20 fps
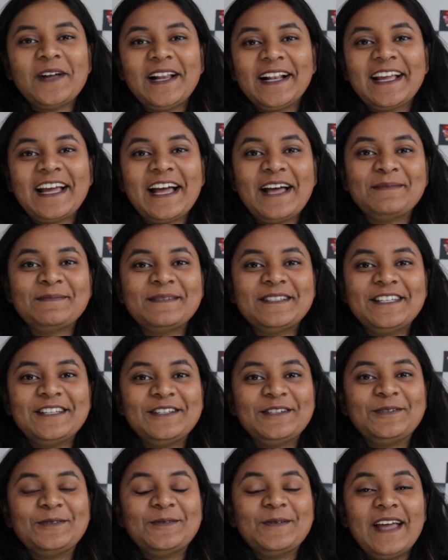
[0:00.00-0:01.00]
welcome
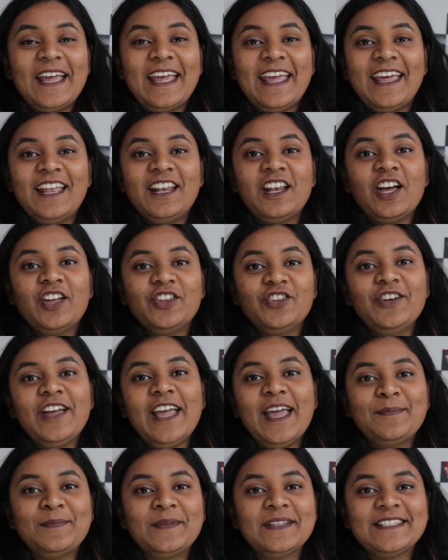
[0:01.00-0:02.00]
to another
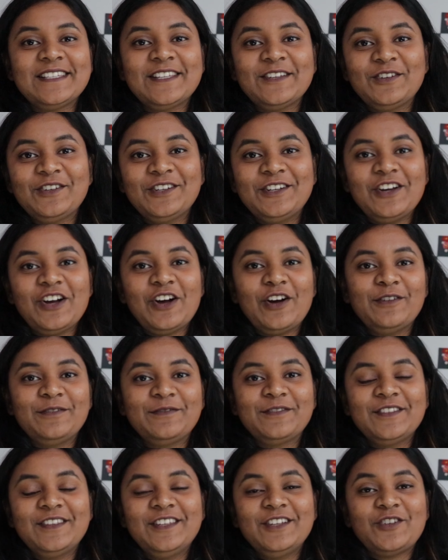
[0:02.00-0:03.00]
episode of
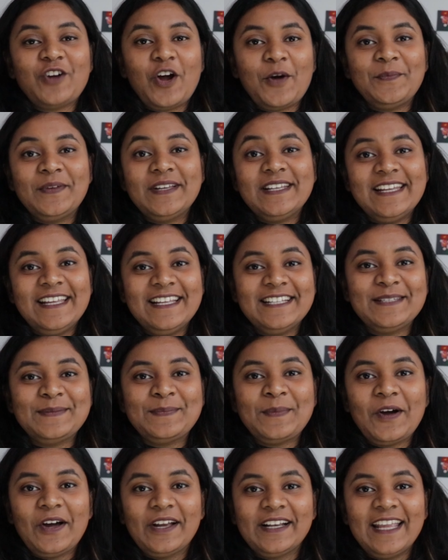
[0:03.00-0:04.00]
the Rhobin Knits
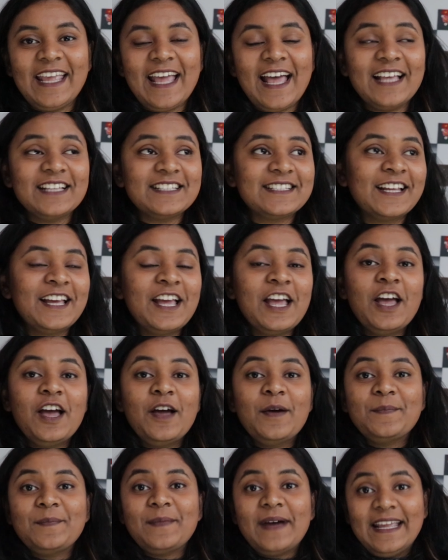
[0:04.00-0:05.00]
podcast.
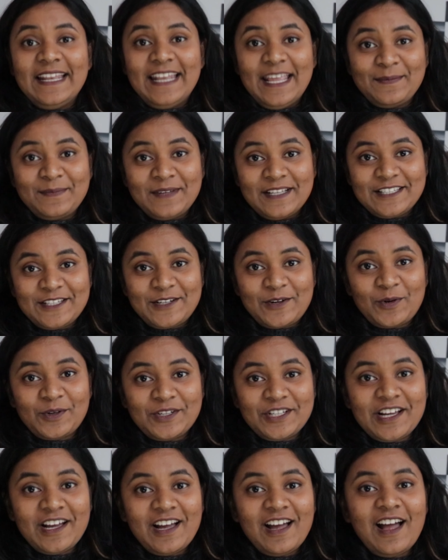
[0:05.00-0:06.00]
My name is
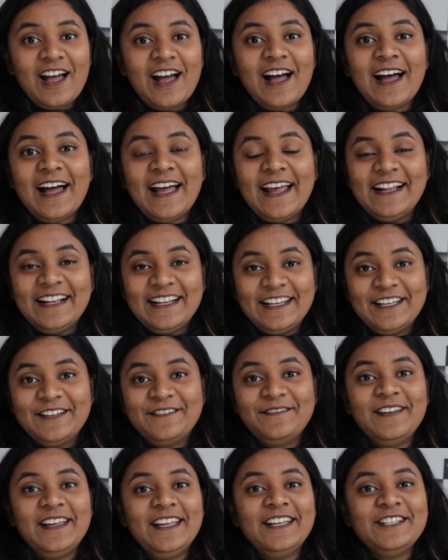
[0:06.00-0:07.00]
Rhoda. I
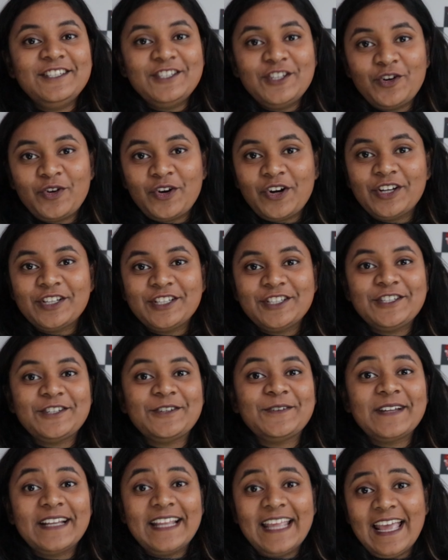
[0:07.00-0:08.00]
live in
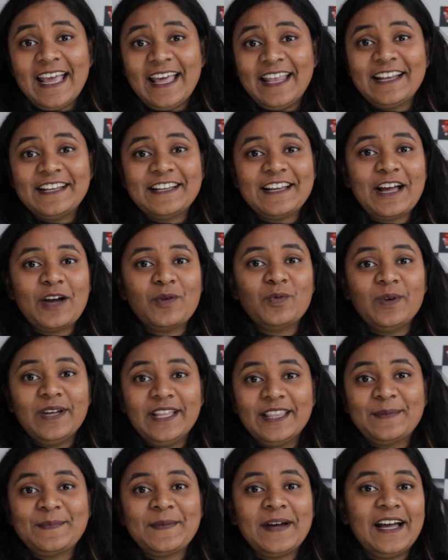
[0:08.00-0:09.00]
Toronto, Canada
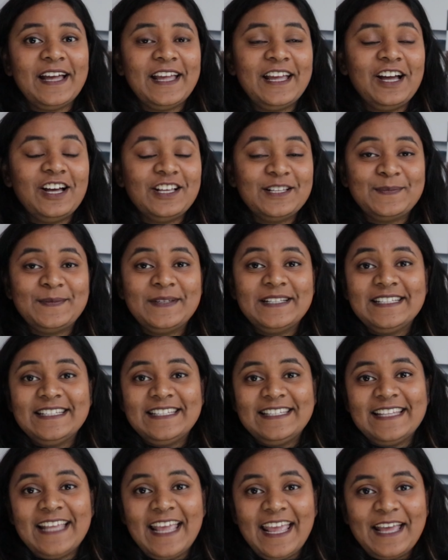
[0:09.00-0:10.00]
with my husband
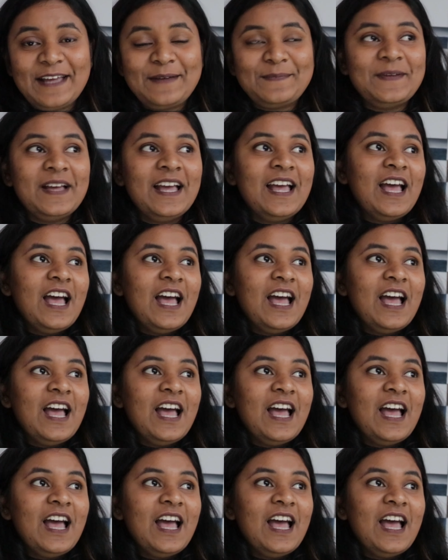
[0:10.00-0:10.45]
Sam.